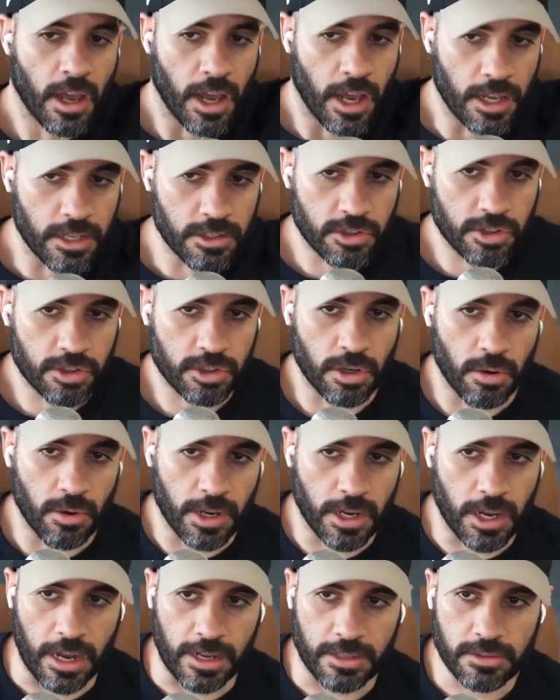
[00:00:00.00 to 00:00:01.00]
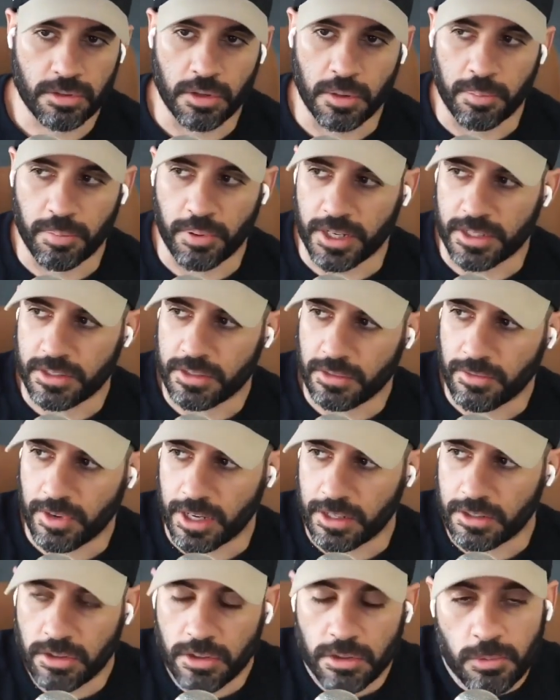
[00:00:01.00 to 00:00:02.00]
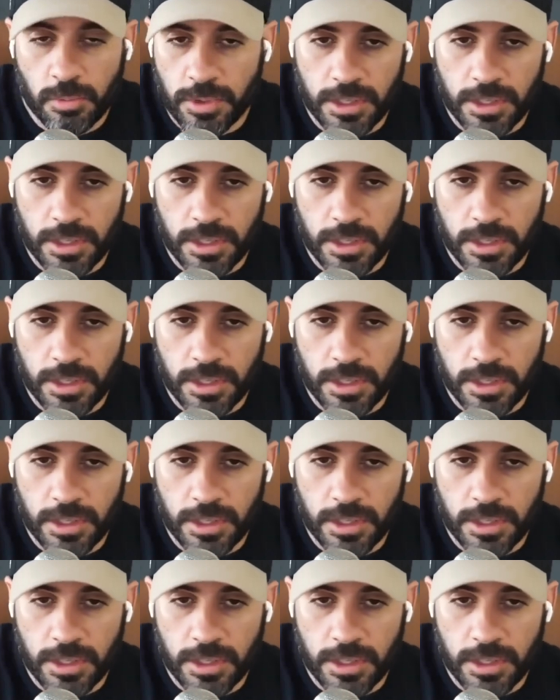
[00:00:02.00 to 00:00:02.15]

And so it got to a place of like, dude,